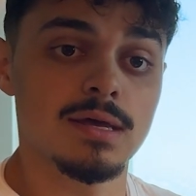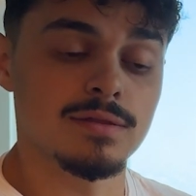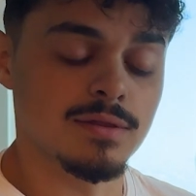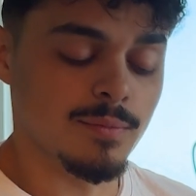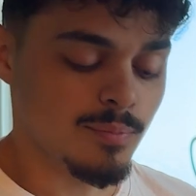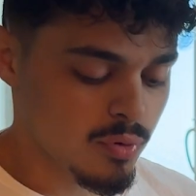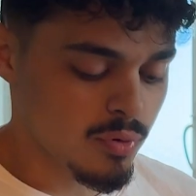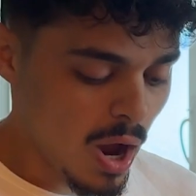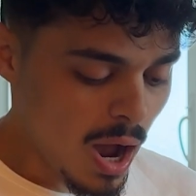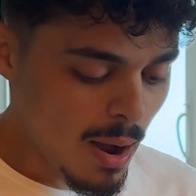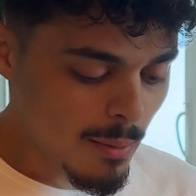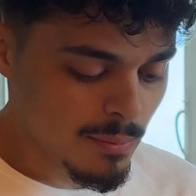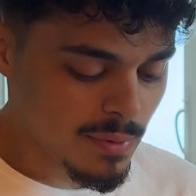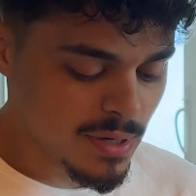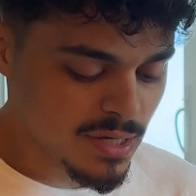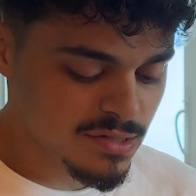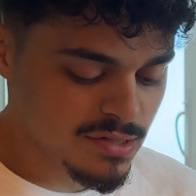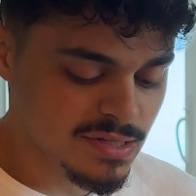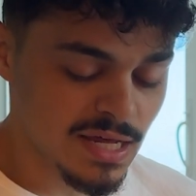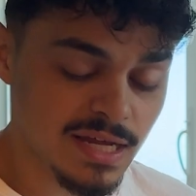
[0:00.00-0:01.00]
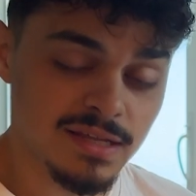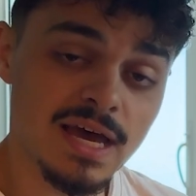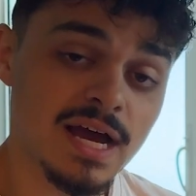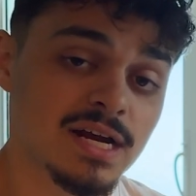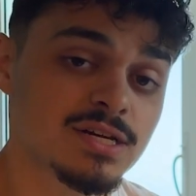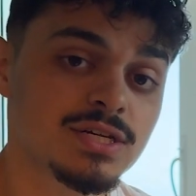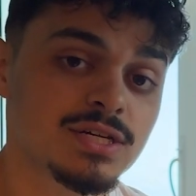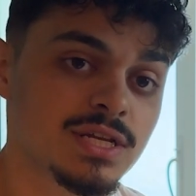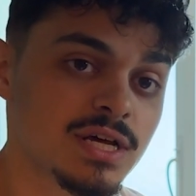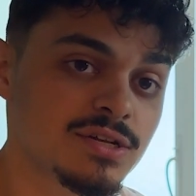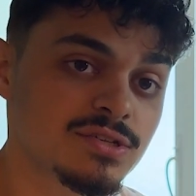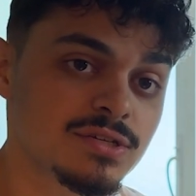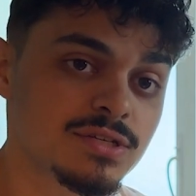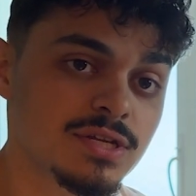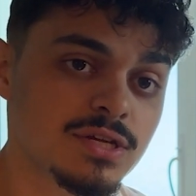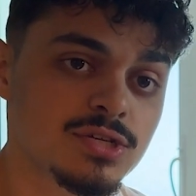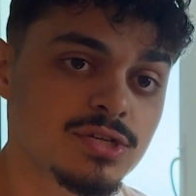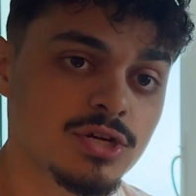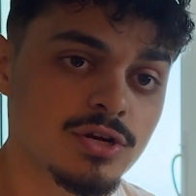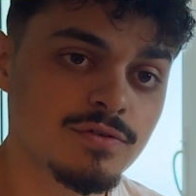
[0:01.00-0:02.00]
The problem is that actually does a
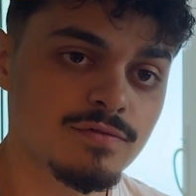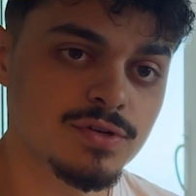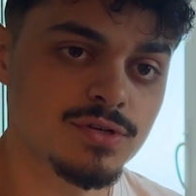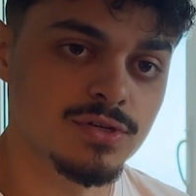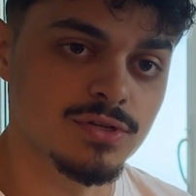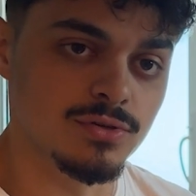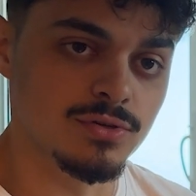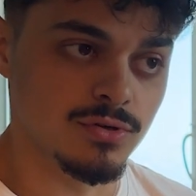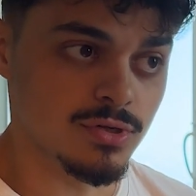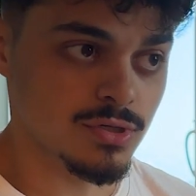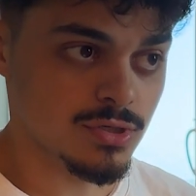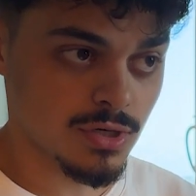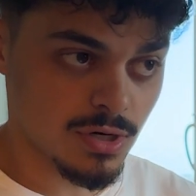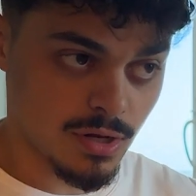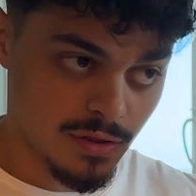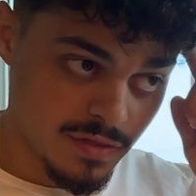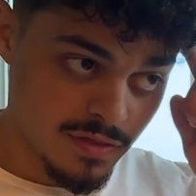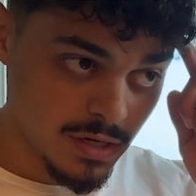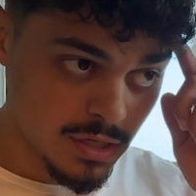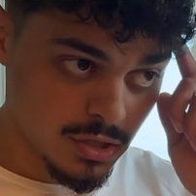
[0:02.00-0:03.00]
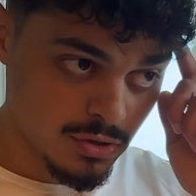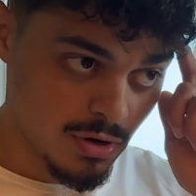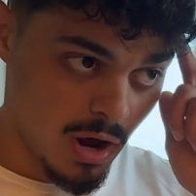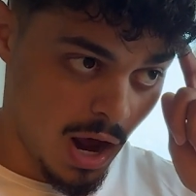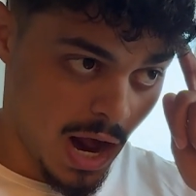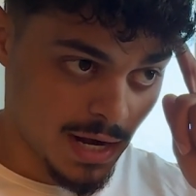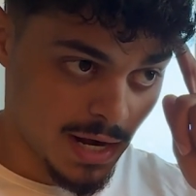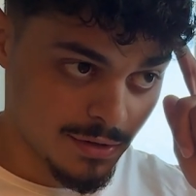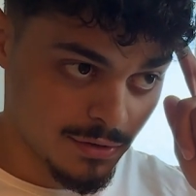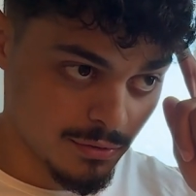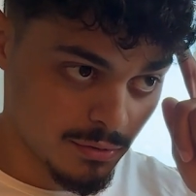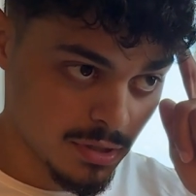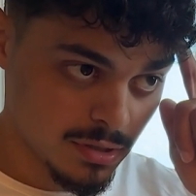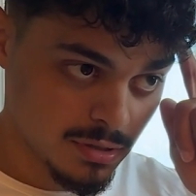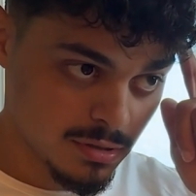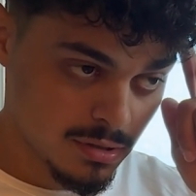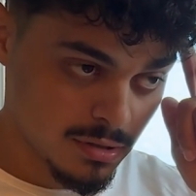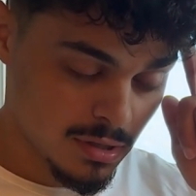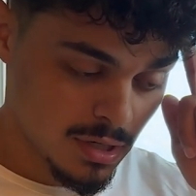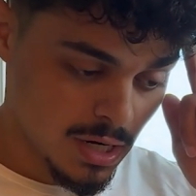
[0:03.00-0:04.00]
disservice to you because you're going to think you know how to do
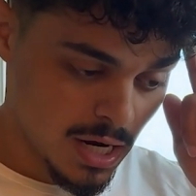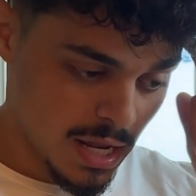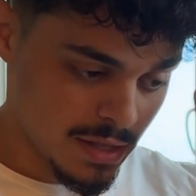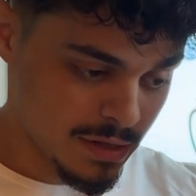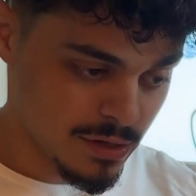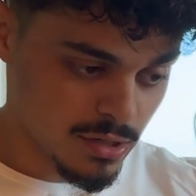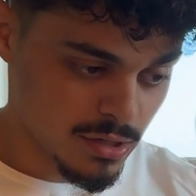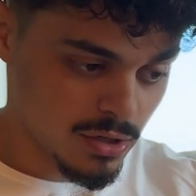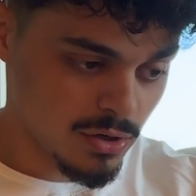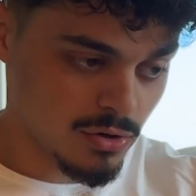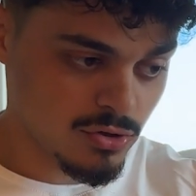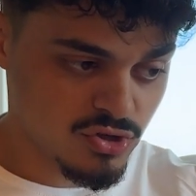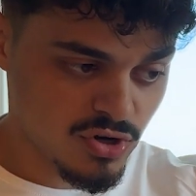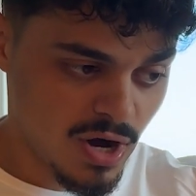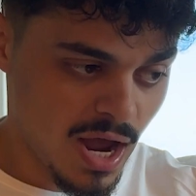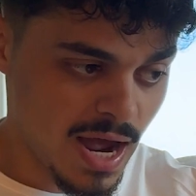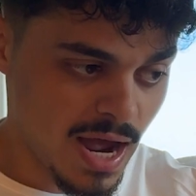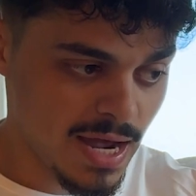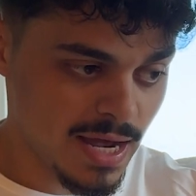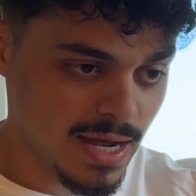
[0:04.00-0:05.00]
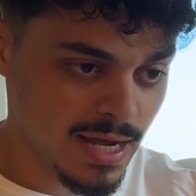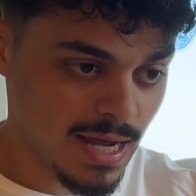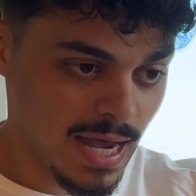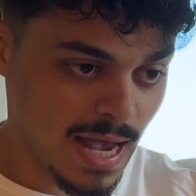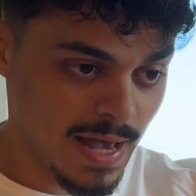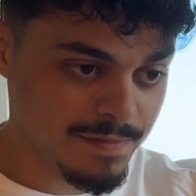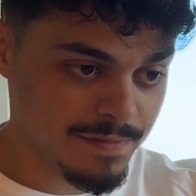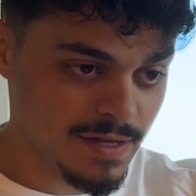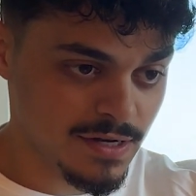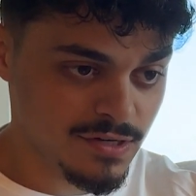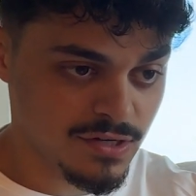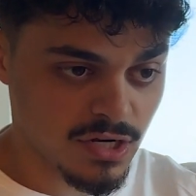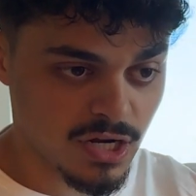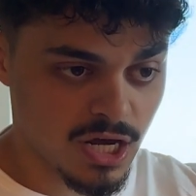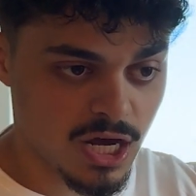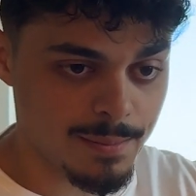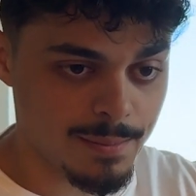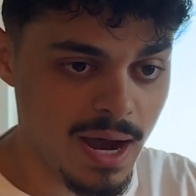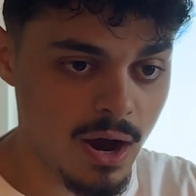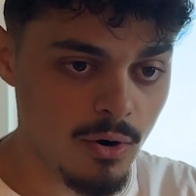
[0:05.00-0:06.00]
it, and then you're going to go try it, and then it's going
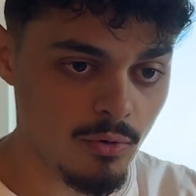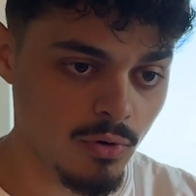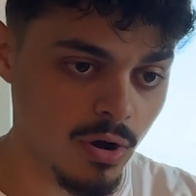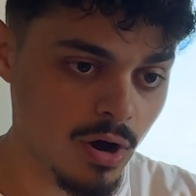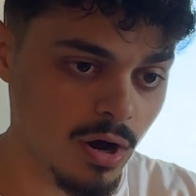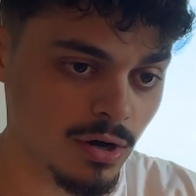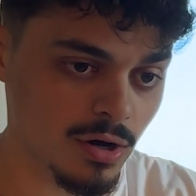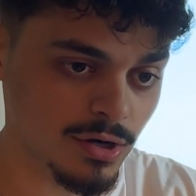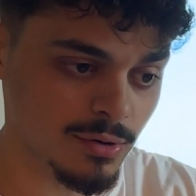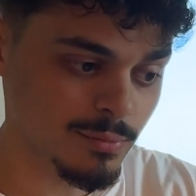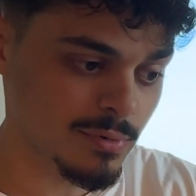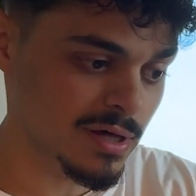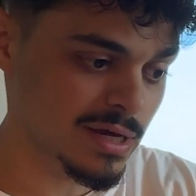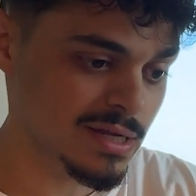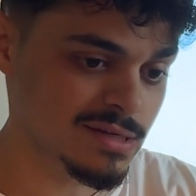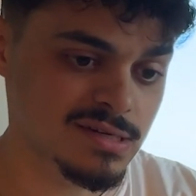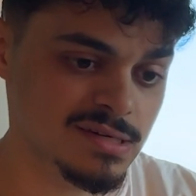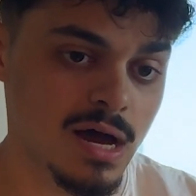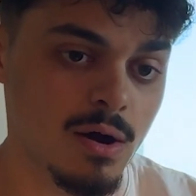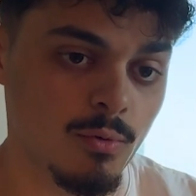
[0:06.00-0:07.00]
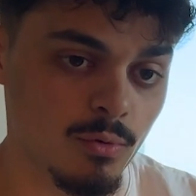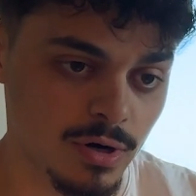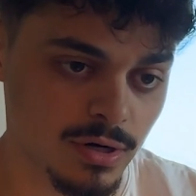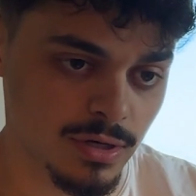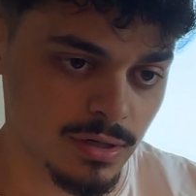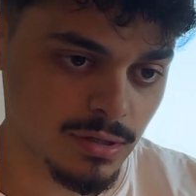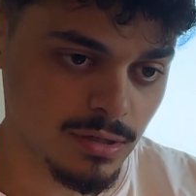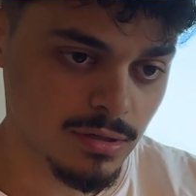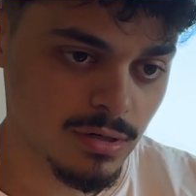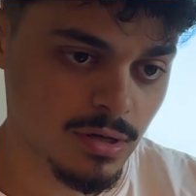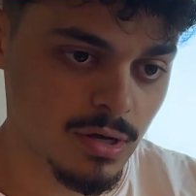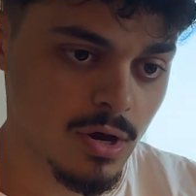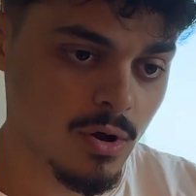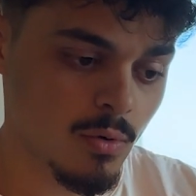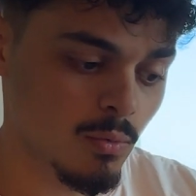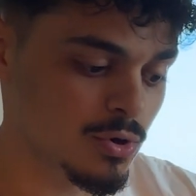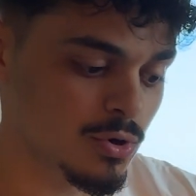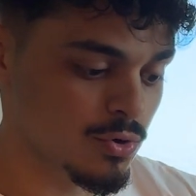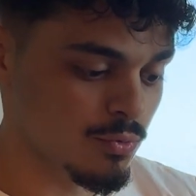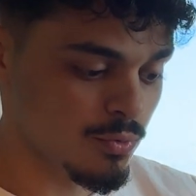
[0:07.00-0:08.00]
to come out wrong, and you'll be like, it's not working.
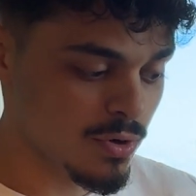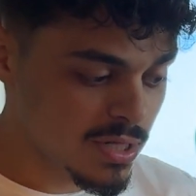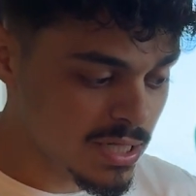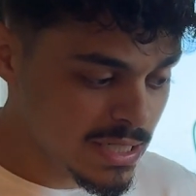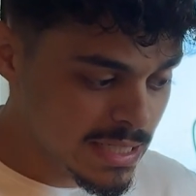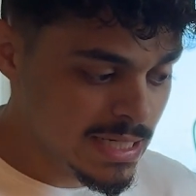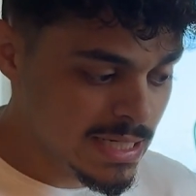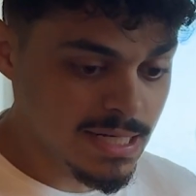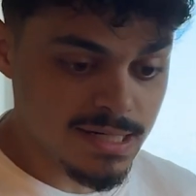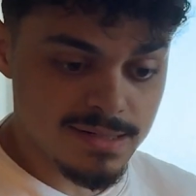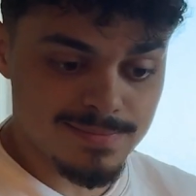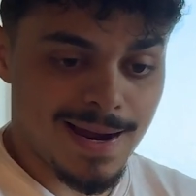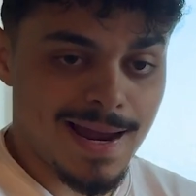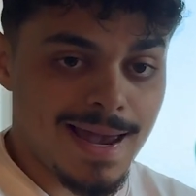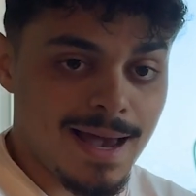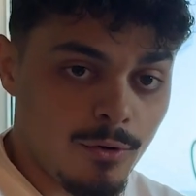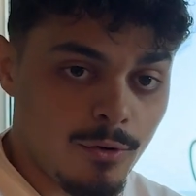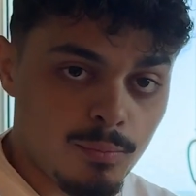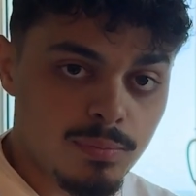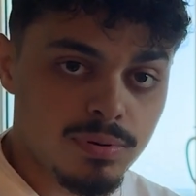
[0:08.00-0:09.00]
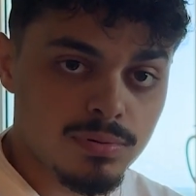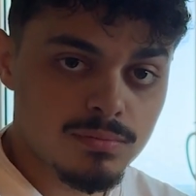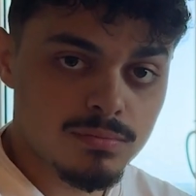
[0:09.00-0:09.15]
What you really need is my help.